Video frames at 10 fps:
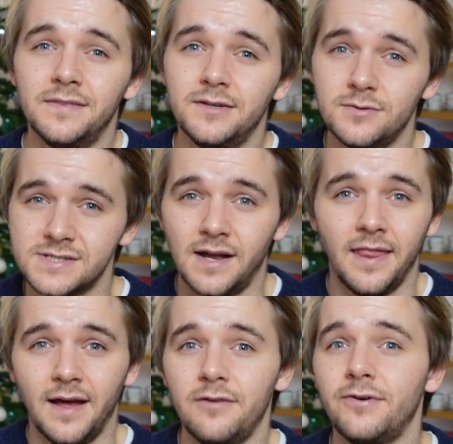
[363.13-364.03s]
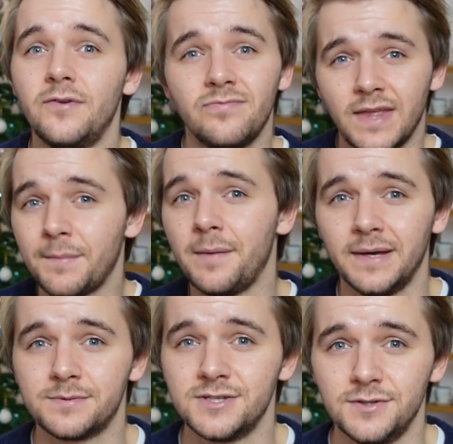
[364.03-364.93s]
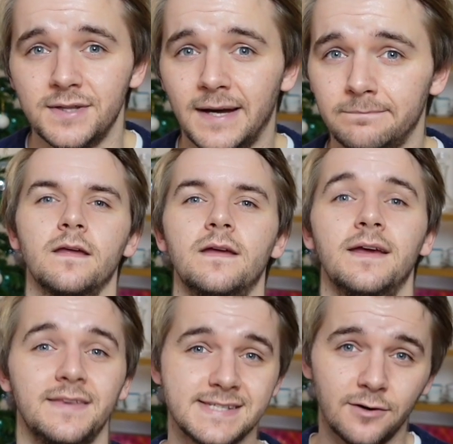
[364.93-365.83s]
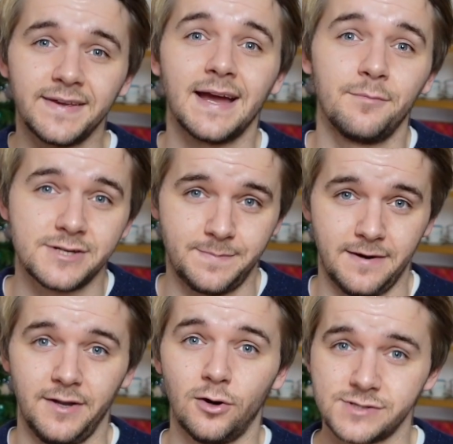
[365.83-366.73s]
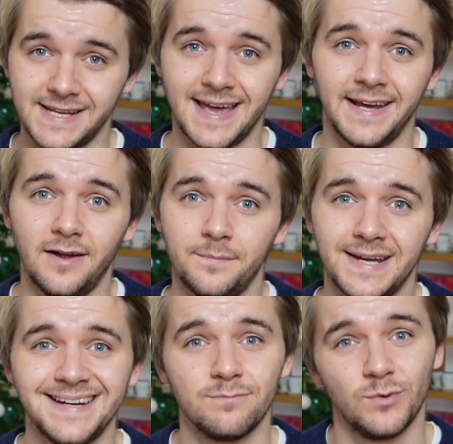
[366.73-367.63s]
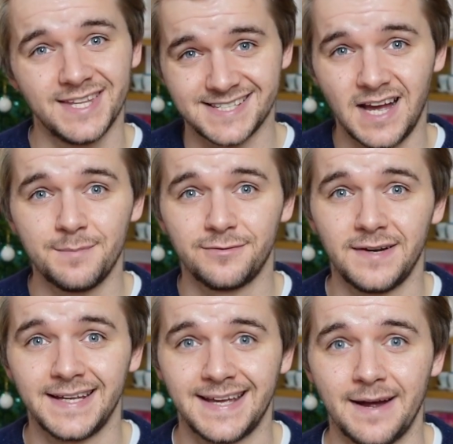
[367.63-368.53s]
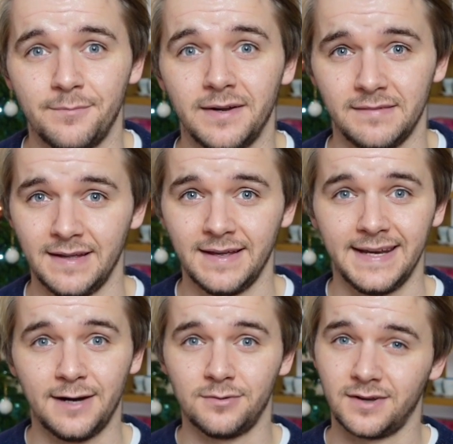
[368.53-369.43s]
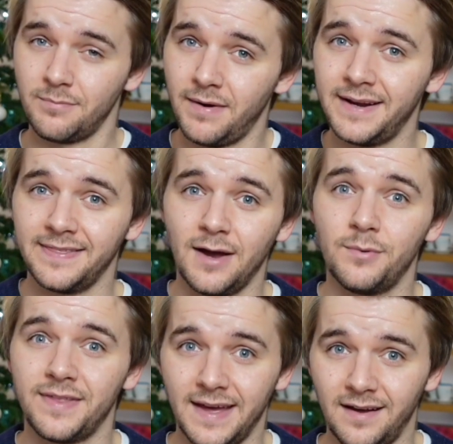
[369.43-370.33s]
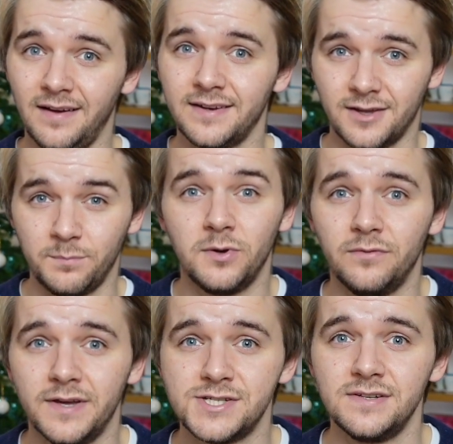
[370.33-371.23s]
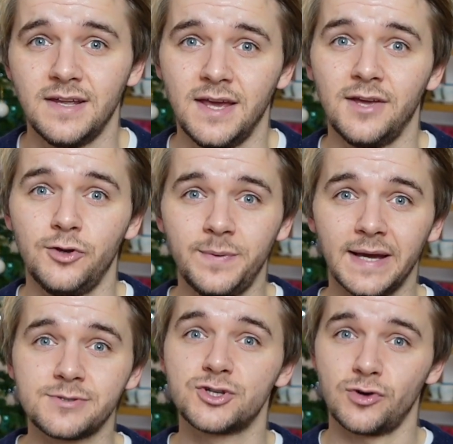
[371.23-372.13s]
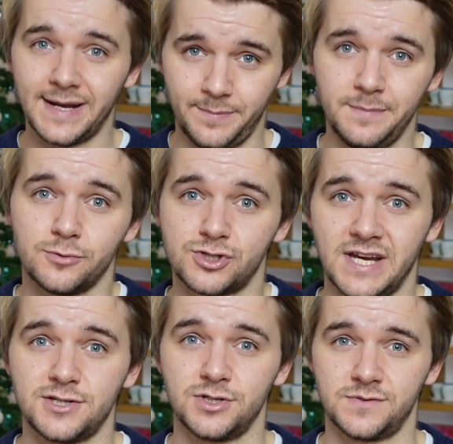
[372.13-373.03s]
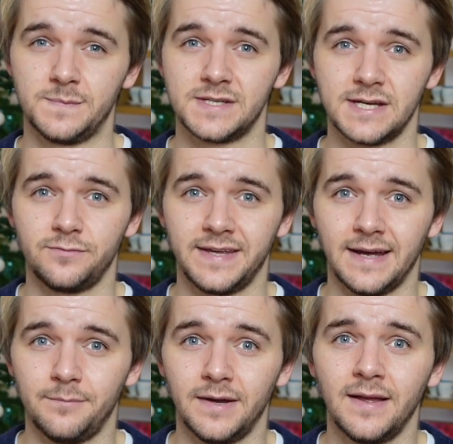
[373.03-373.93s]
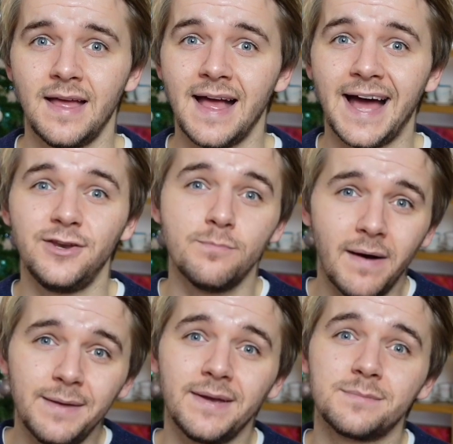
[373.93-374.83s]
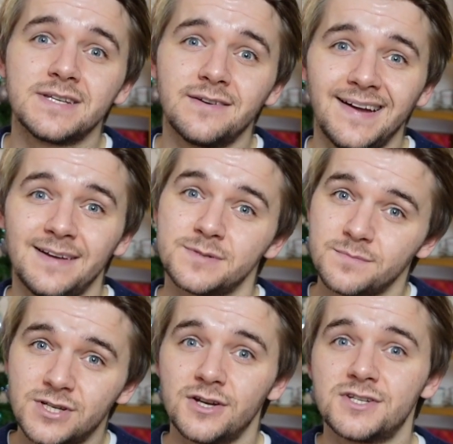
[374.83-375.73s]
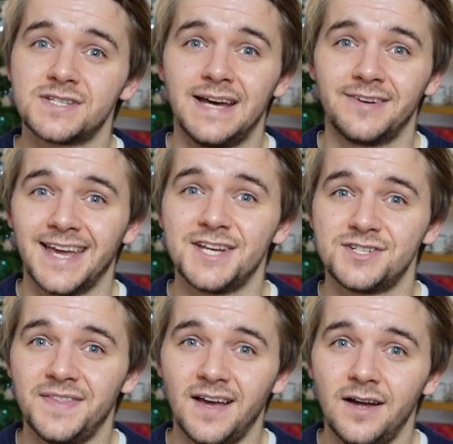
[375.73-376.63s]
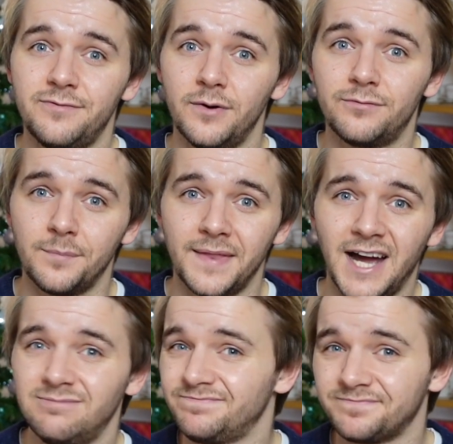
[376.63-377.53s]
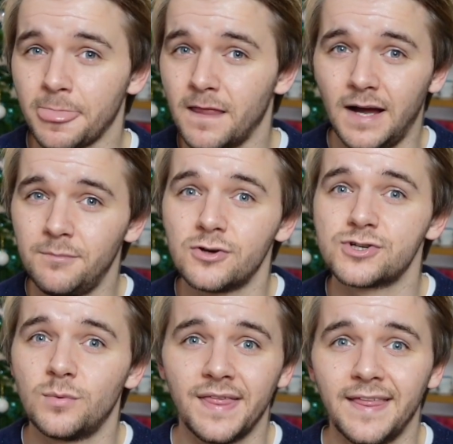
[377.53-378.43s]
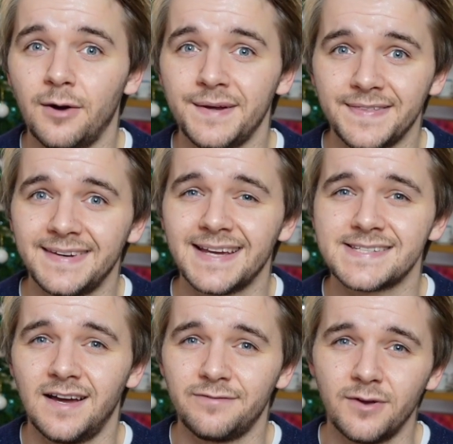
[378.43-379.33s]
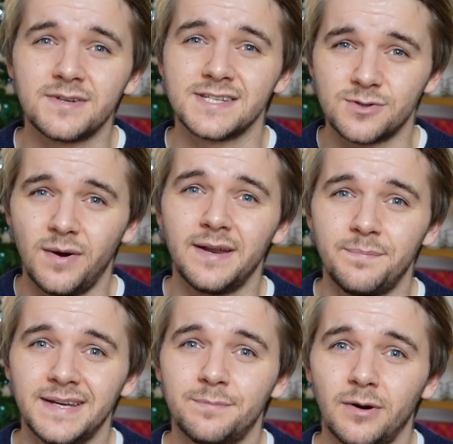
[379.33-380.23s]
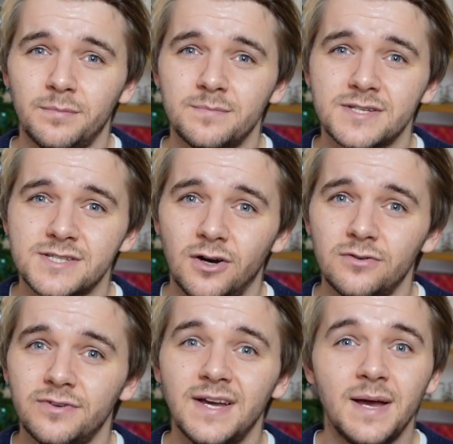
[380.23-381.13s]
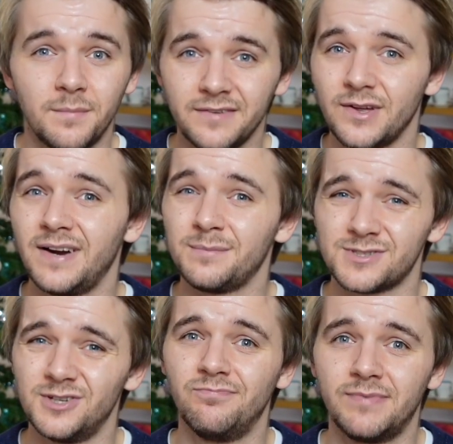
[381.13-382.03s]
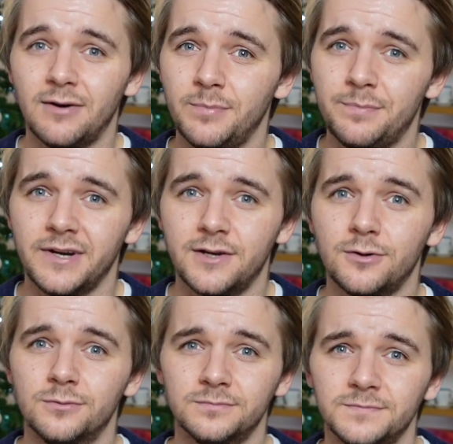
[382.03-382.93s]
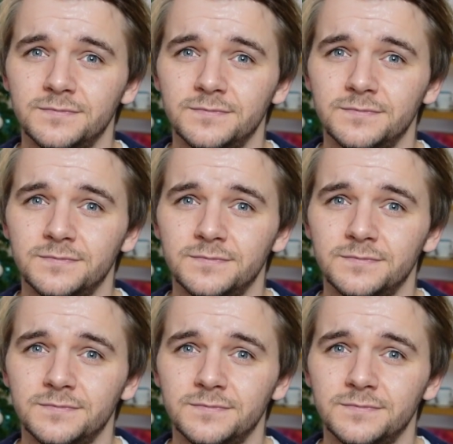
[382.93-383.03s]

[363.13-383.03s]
the new design of the iPhone, they might be able to do that. The selfie camera is apparently also getting an update with a time of flight camera. Now, combining that with AI and computer vision, you'll be able to track people's gestures from the selfie camera, and you might be able to develop some touchless navigation in the iPhone from that. I'm not sure whether that'll be in the next iPhone because it's quite a big problem to solve, but if they're able to, that would be pretty cool.